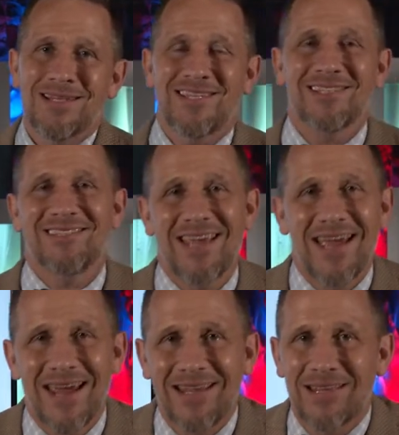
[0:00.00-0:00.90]

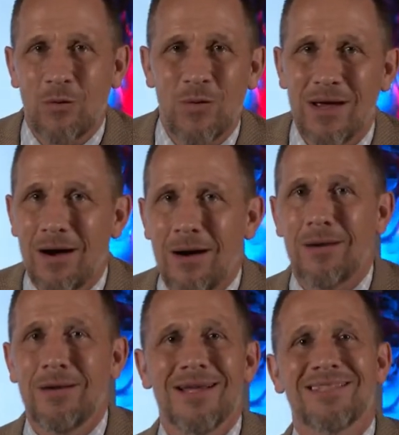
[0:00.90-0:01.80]
today, that we are
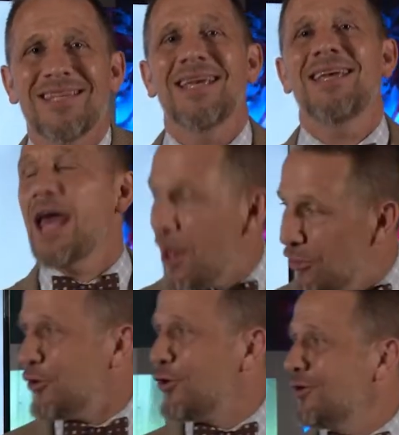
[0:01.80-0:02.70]

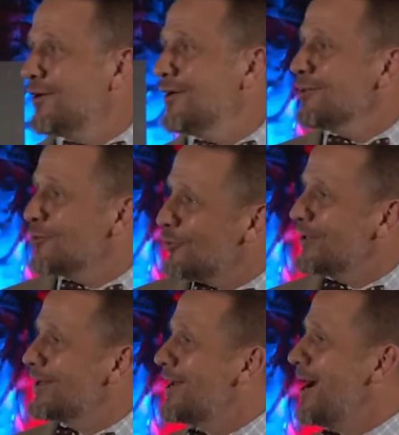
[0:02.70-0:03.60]
together
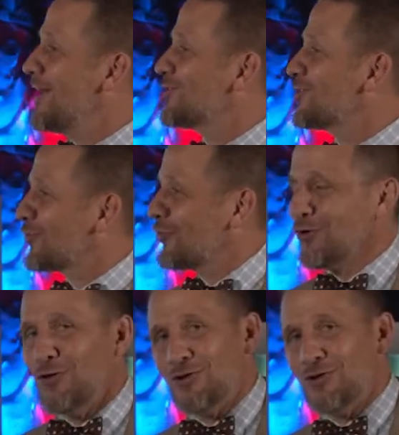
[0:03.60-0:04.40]
learning God's truth,